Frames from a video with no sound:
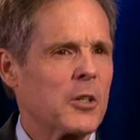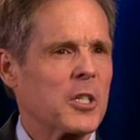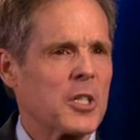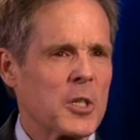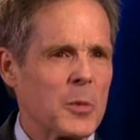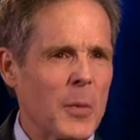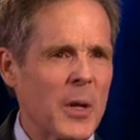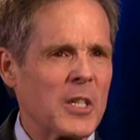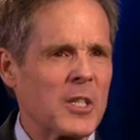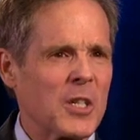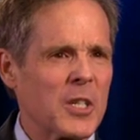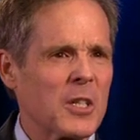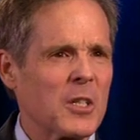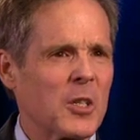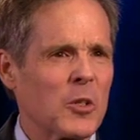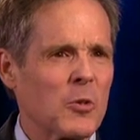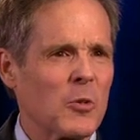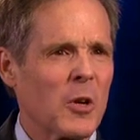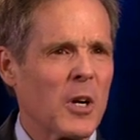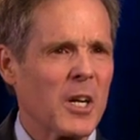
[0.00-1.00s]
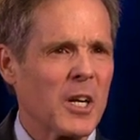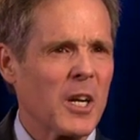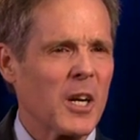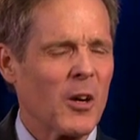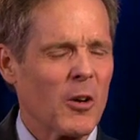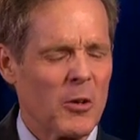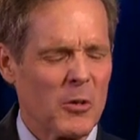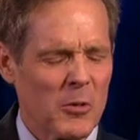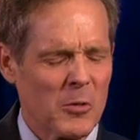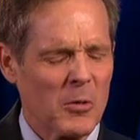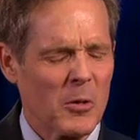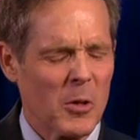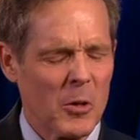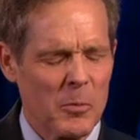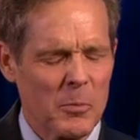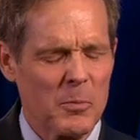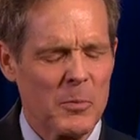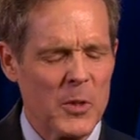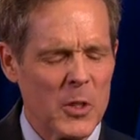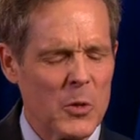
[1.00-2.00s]
or dispensing the drug or
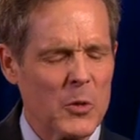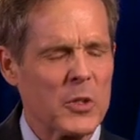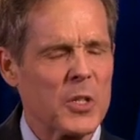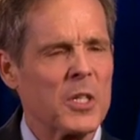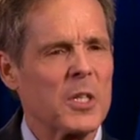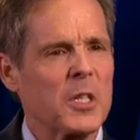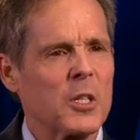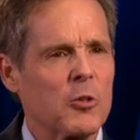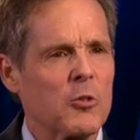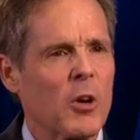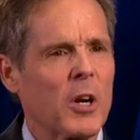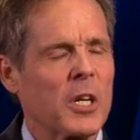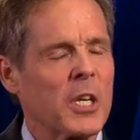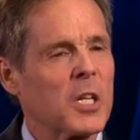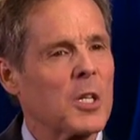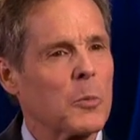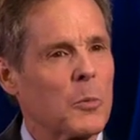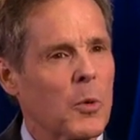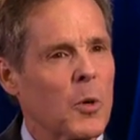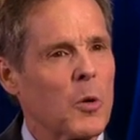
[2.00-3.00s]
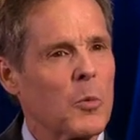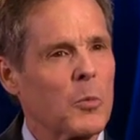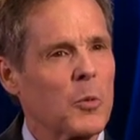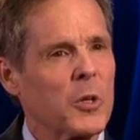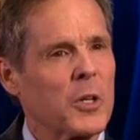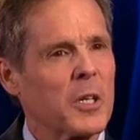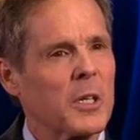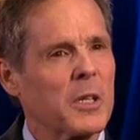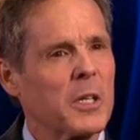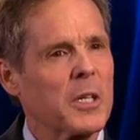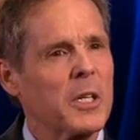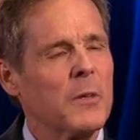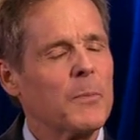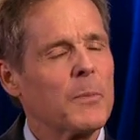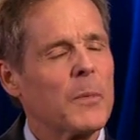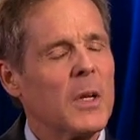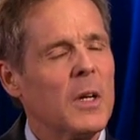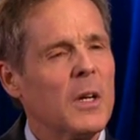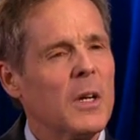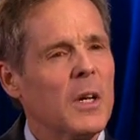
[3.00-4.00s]
using the drug inappropriately.
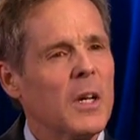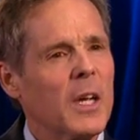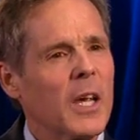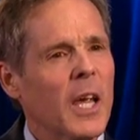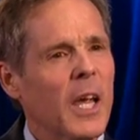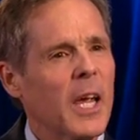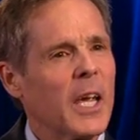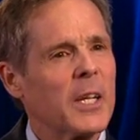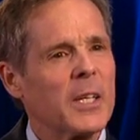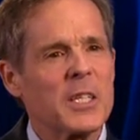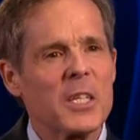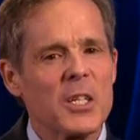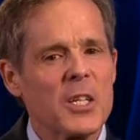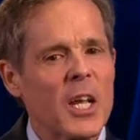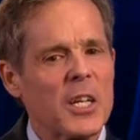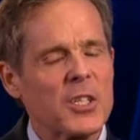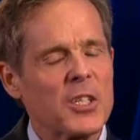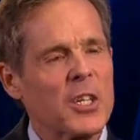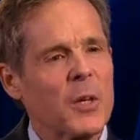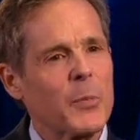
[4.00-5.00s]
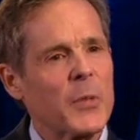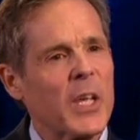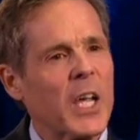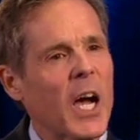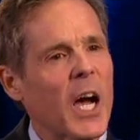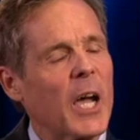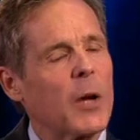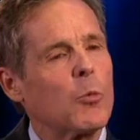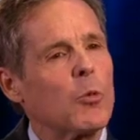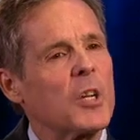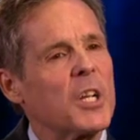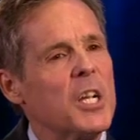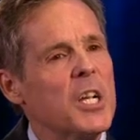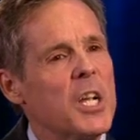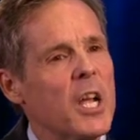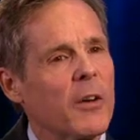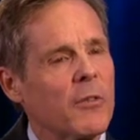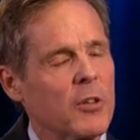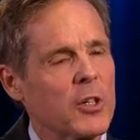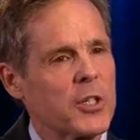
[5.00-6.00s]
And that's something I would
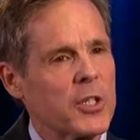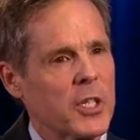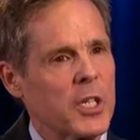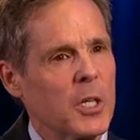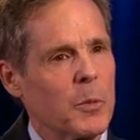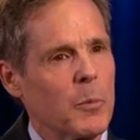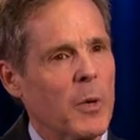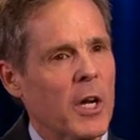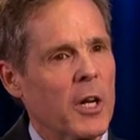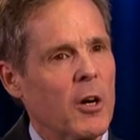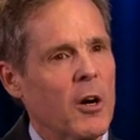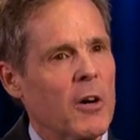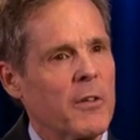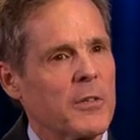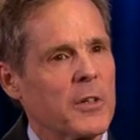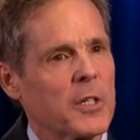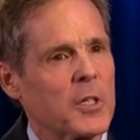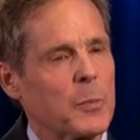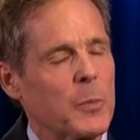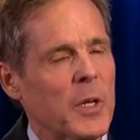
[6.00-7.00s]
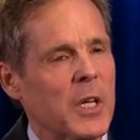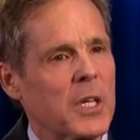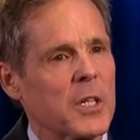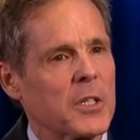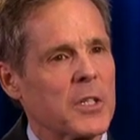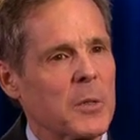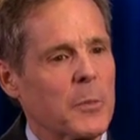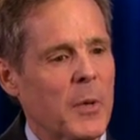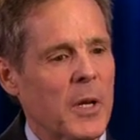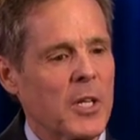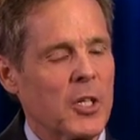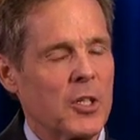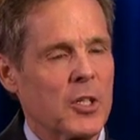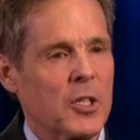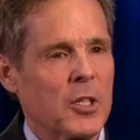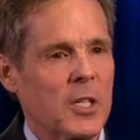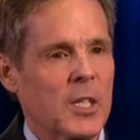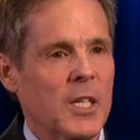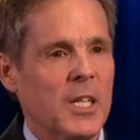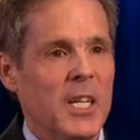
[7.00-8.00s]
never see in my office because the
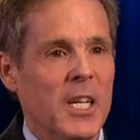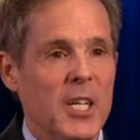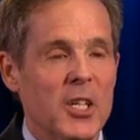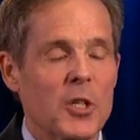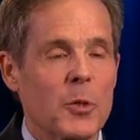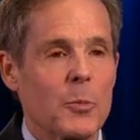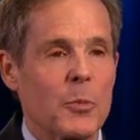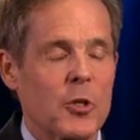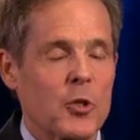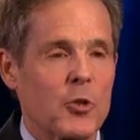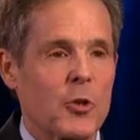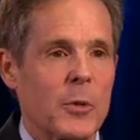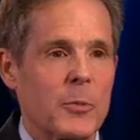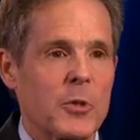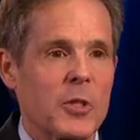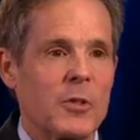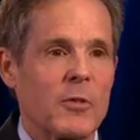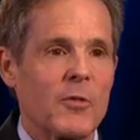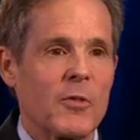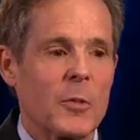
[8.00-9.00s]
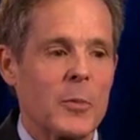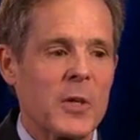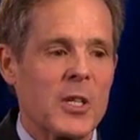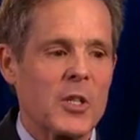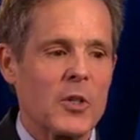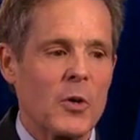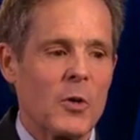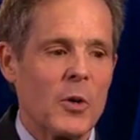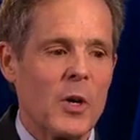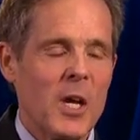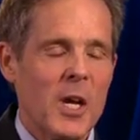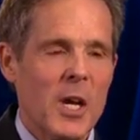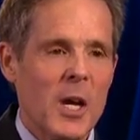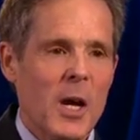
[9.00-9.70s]
patient needs a prescription from me. So